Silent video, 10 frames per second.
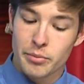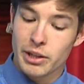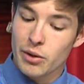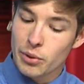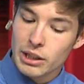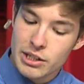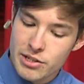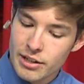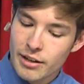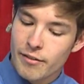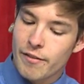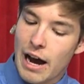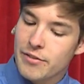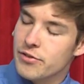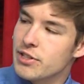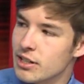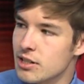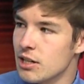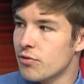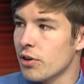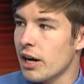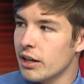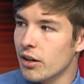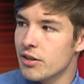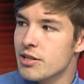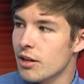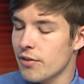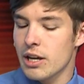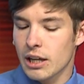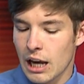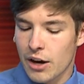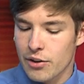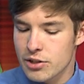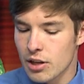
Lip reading: Malik Willis, 5 of 16 for 80 yards, that have 8 carries